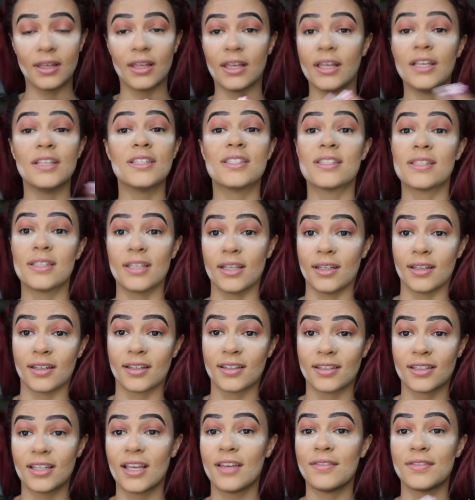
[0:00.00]
He's sick,
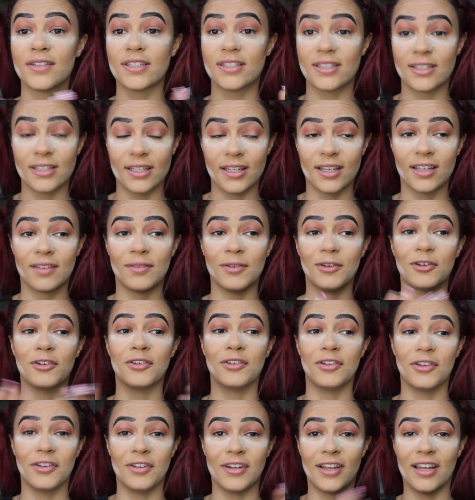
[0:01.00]
Dave is sick, we
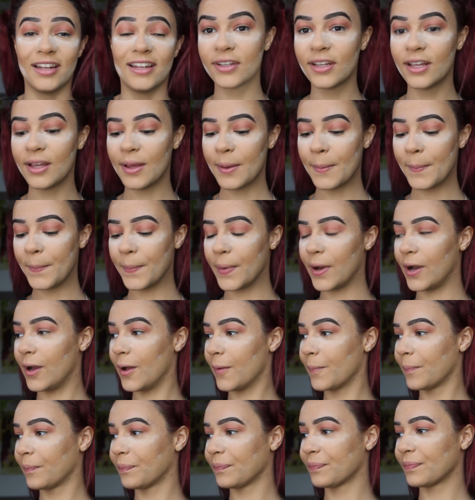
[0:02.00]
all know that.
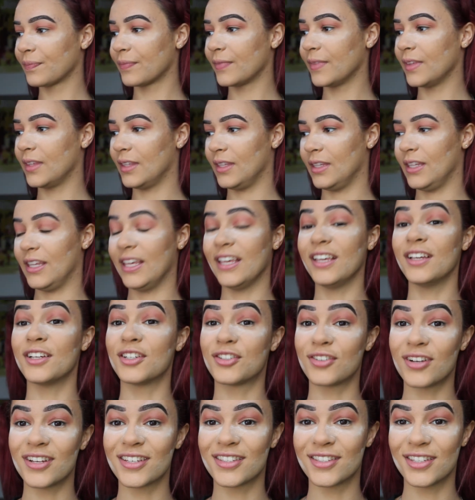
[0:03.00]
But he
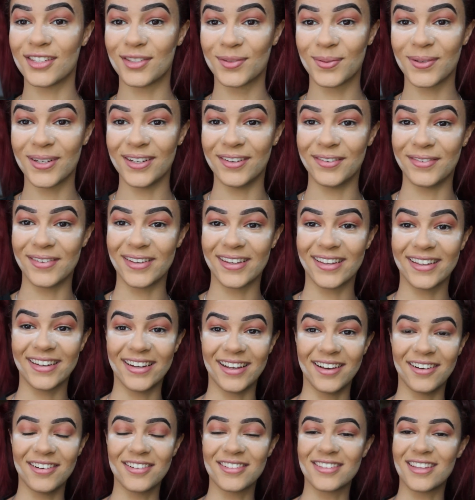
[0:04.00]
addressed the Twitter thing,
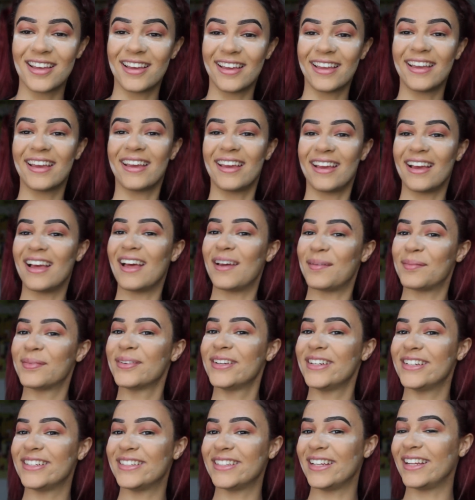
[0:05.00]
and I was like, yeah, I
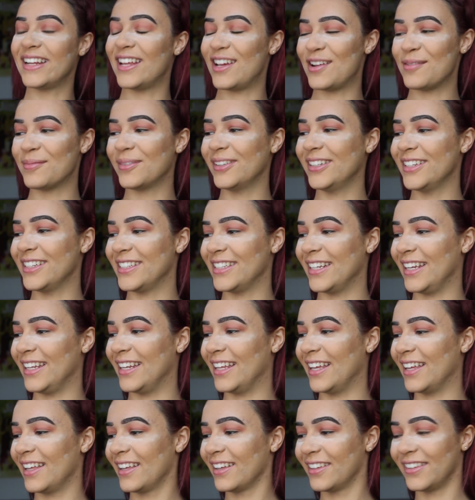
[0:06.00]
appreciate that,
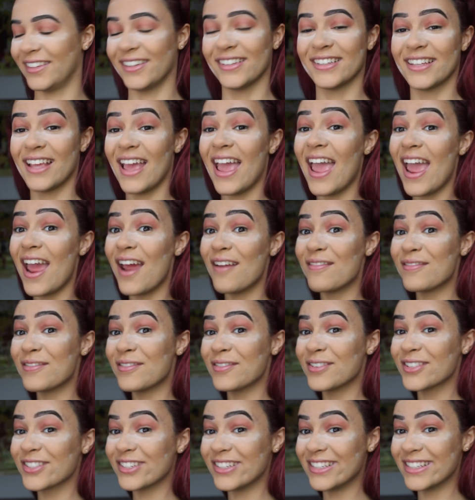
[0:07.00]
because
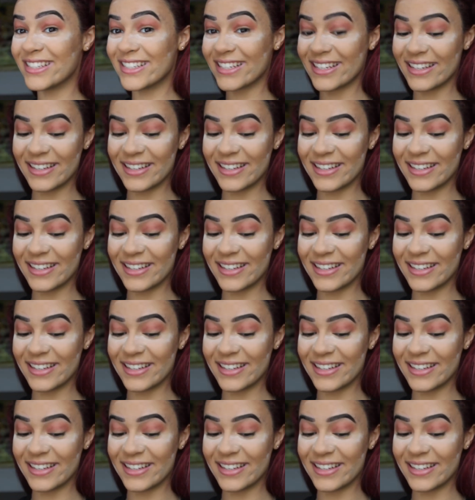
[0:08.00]
everyone was onto